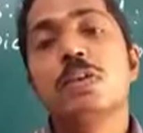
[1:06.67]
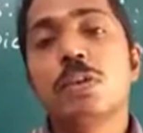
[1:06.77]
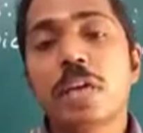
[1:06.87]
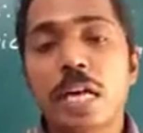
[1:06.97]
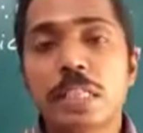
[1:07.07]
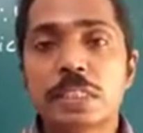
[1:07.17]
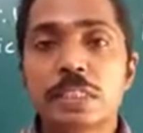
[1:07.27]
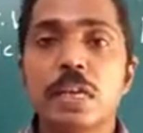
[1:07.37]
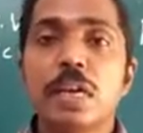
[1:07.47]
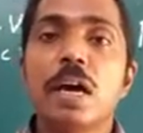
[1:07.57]
look
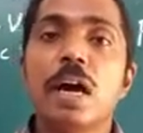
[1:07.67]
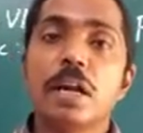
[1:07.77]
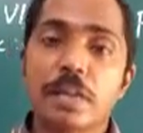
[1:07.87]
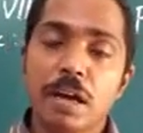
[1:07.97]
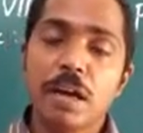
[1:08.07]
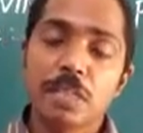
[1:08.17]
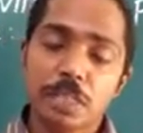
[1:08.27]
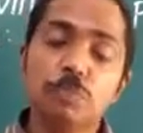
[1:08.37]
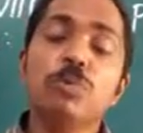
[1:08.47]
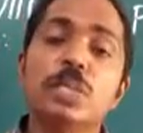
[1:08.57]
as
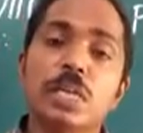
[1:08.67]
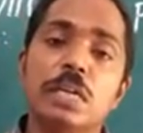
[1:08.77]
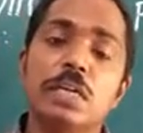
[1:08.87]
smooth,